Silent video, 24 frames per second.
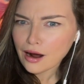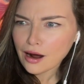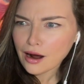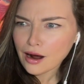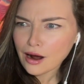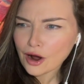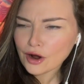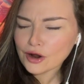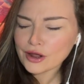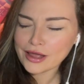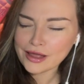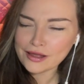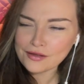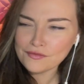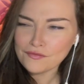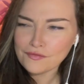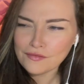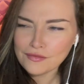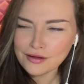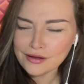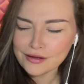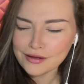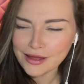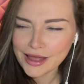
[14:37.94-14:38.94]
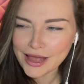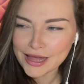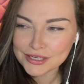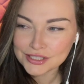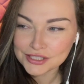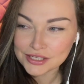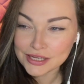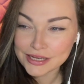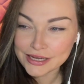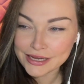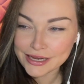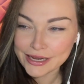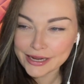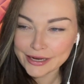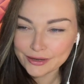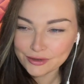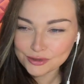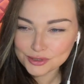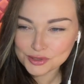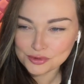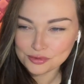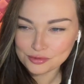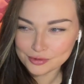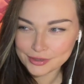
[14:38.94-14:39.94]
Okay, actually, it
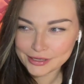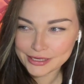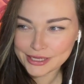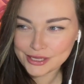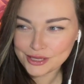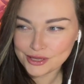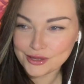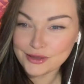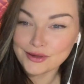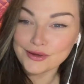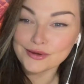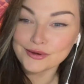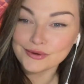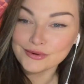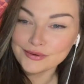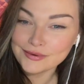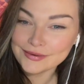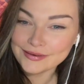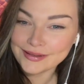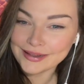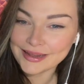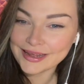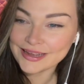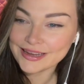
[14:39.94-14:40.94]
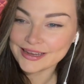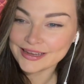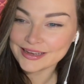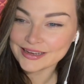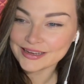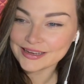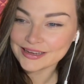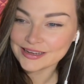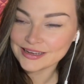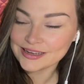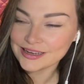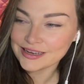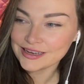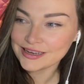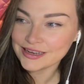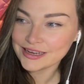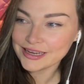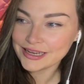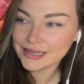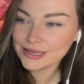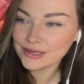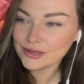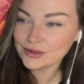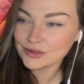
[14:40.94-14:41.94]
looks really cute.
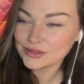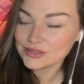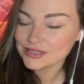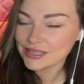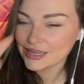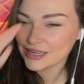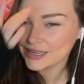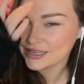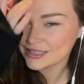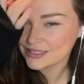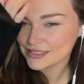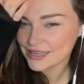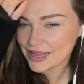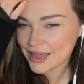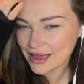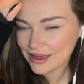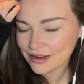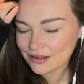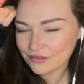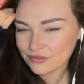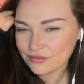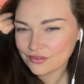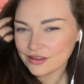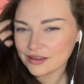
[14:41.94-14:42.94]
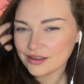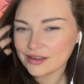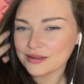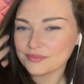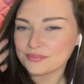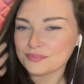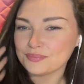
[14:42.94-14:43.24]
It looks like it's out of a